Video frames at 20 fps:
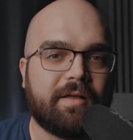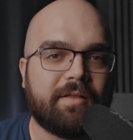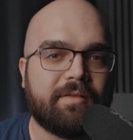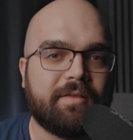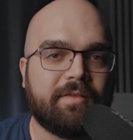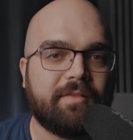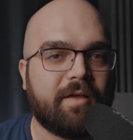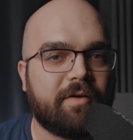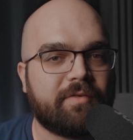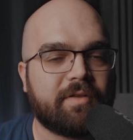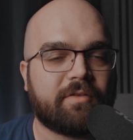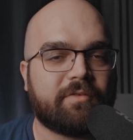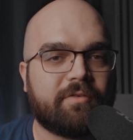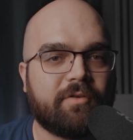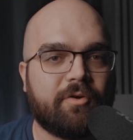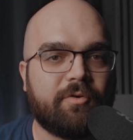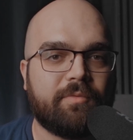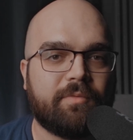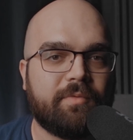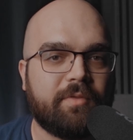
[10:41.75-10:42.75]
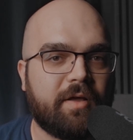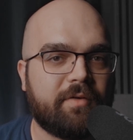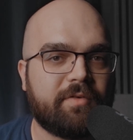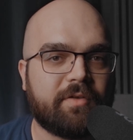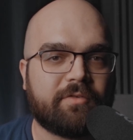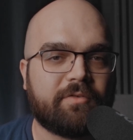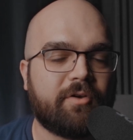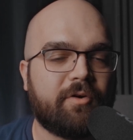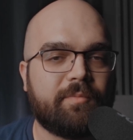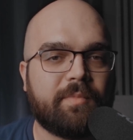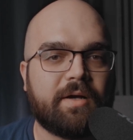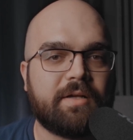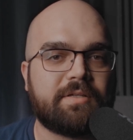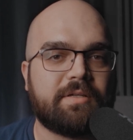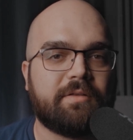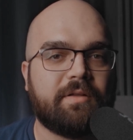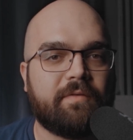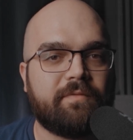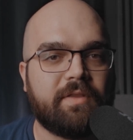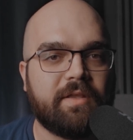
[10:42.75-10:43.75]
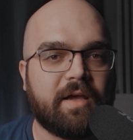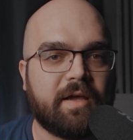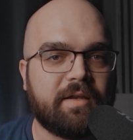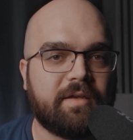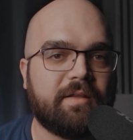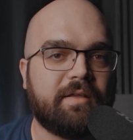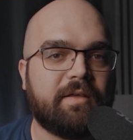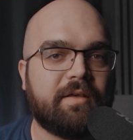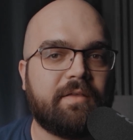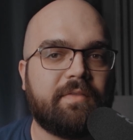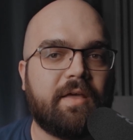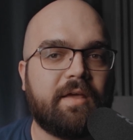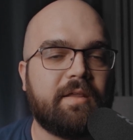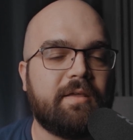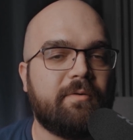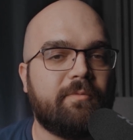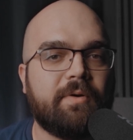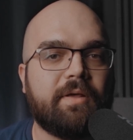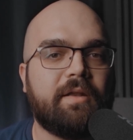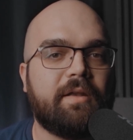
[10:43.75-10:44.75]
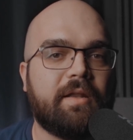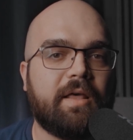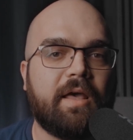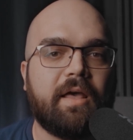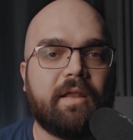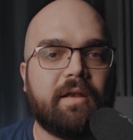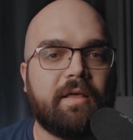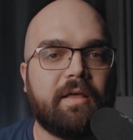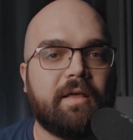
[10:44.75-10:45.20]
He loved us so much, and loved the idea that he went ahead